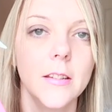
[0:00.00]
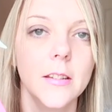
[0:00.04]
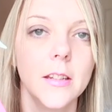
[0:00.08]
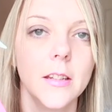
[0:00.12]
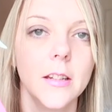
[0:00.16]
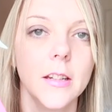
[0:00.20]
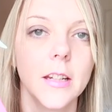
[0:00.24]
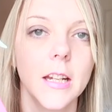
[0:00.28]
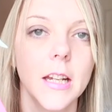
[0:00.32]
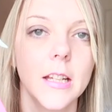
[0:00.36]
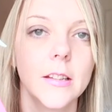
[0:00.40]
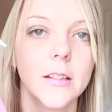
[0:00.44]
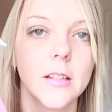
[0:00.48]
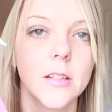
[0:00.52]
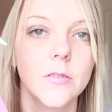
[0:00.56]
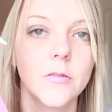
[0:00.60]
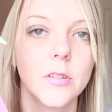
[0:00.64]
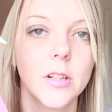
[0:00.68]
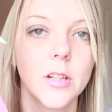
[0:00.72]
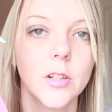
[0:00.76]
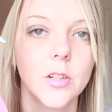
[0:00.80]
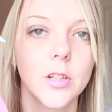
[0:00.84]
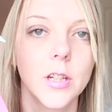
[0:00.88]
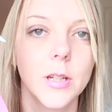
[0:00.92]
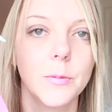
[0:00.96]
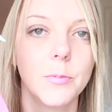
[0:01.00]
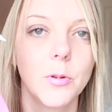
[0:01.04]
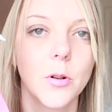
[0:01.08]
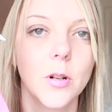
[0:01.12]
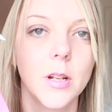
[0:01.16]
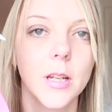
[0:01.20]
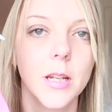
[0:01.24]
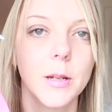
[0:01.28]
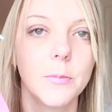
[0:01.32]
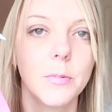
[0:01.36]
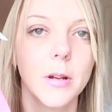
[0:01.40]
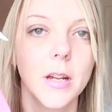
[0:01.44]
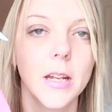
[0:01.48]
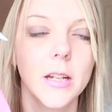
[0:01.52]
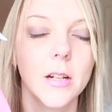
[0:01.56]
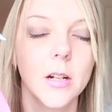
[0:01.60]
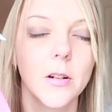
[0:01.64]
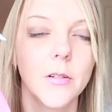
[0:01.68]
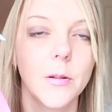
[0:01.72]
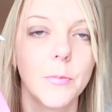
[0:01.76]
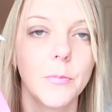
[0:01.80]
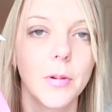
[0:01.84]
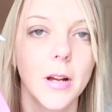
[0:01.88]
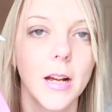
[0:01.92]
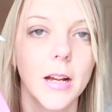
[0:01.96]
You can get these really cheap on eBay
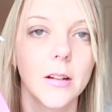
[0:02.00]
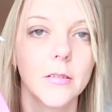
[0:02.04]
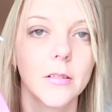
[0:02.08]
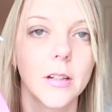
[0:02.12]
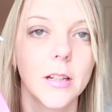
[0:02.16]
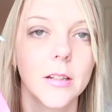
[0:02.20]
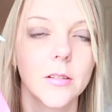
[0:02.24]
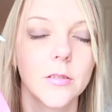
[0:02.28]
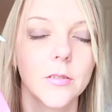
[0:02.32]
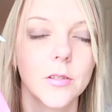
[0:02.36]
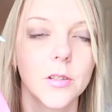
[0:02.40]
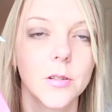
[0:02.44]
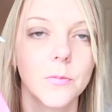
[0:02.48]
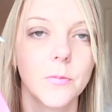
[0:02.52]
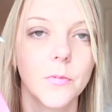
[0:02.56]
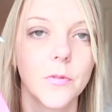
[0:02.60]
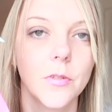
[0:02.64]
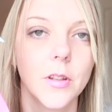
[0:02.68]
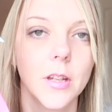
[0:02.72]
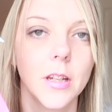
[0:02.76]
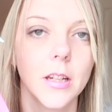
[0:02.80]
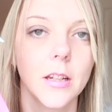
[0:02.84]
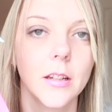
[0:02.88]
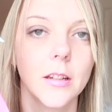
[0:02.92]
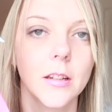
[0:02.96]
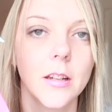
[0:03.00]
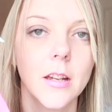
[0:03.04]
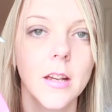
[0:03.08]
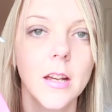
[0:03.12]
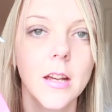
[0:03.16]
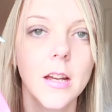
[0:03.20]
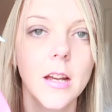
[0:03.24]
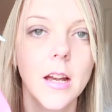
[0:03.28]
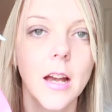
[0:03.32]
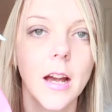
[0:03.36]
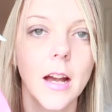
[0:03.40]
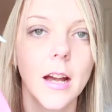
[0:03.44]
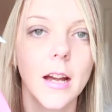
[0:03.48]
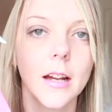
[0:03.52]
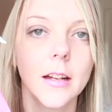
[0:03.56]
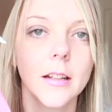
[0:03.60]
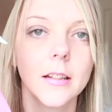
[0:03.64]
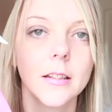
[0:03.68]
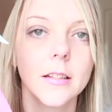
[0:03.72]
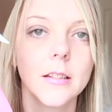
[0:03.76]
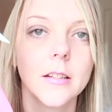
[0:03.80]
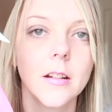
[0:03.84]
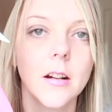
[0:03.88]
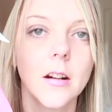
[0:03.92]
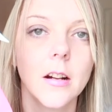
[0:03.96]
or in Poundland or something,
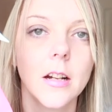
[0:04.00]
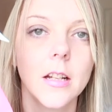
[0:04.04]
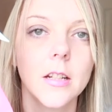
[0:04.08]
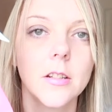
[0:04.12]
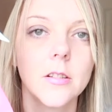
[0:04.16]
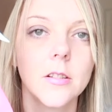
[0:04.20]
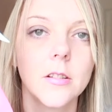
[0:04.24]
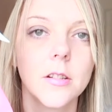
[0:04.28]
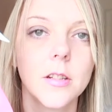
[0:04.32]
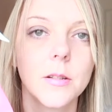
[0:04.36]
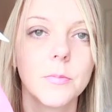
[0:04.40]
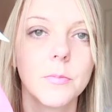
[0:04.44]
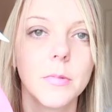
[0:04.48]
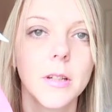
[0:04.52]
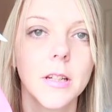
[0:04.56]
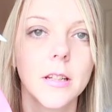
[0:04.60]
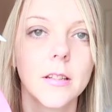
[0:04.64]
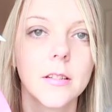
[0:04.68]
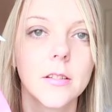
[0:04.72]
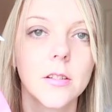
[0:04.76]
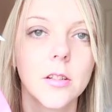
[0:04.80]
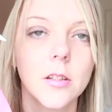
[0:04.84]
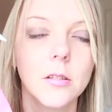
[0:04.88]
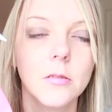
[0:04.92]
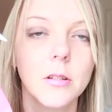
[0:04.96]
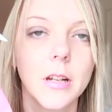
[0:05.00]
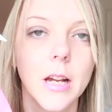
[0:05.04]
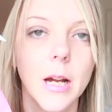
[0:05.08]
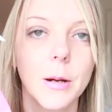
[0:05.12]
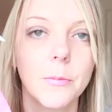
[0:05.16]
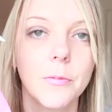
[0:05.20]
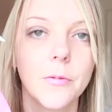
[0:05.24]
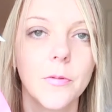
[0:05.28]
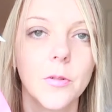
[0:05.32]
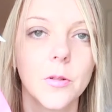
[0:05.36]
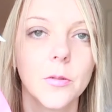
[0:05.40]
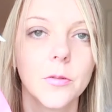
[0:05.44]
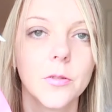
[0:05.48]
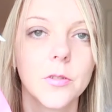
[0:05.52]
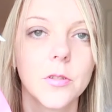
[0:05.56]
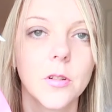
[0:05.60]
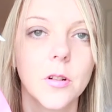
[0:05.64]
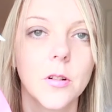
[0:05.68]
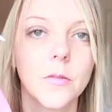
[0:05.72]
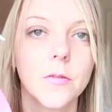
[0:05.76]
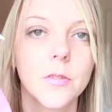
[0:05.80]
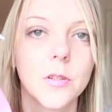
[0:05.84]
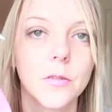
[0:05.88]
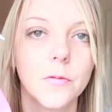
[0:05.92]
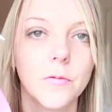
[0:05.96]
and I just mix 2 capfuls
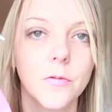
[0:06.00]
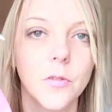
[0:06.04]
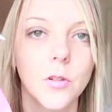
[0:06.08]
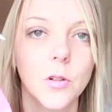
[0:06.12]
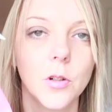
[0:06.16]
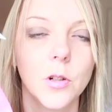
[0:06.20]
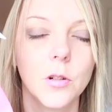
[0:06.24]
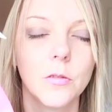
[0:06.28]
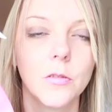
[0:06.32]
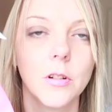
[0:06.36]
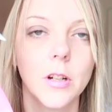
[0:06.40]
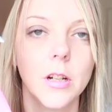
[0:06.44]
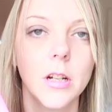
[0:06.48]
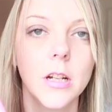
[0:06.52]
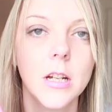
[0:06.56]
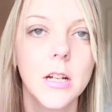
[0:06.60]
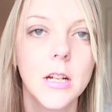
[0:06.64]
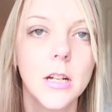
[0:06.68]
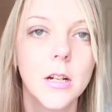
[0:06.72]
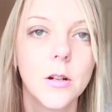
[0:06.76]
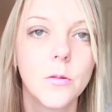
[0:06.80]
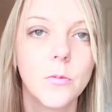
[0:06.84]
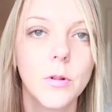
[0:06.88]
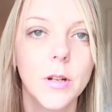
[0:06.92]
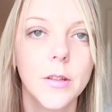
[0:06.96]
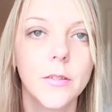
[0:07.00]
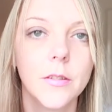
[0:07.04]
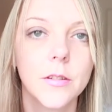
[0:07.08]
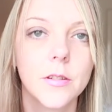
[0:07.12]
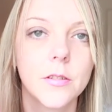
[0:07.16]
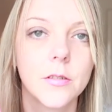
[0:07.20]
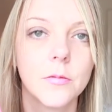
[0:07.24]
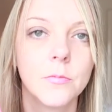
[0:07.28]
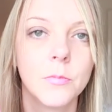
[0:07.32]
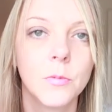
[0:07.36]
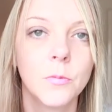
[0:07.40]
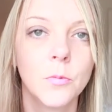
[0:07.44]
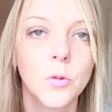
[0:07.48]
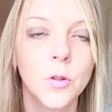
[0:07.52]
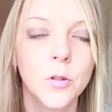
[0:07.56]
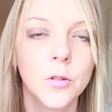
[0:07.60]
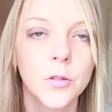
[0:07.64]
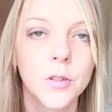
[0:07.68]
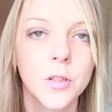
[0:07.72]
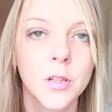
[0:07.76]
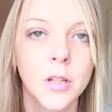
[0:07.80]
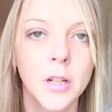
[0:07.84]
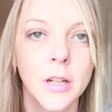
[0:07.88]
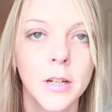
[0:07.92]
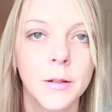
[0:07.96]
of Zoflora with some
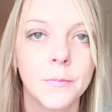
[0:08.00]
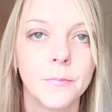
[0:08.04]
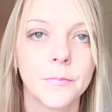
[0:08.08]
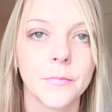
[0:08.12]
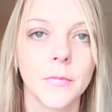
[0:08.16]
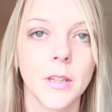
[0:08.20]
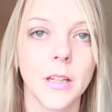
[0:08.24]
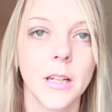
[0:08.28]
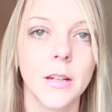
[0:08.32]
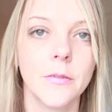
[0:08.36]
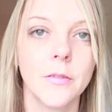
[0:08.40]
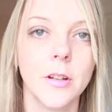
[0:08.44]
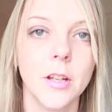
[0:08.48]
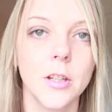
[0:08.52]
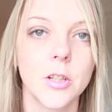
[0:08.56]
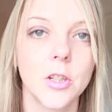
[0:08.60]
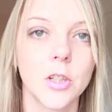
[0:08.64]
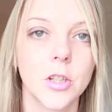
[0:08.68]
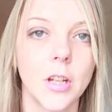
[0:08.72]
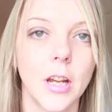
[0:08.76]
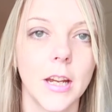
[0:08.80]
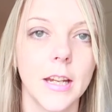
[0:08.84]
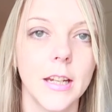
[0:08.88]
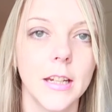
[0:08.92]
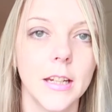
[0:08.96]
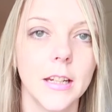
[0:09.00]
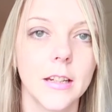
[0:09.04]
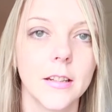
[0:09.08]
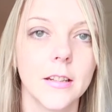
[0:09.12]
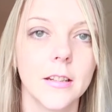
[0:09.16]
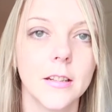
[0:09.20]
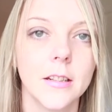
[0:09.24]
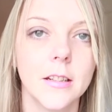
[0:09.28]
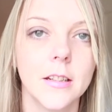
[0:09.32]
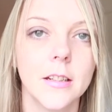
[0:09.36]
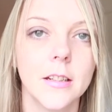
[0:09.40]
water, give it a shake,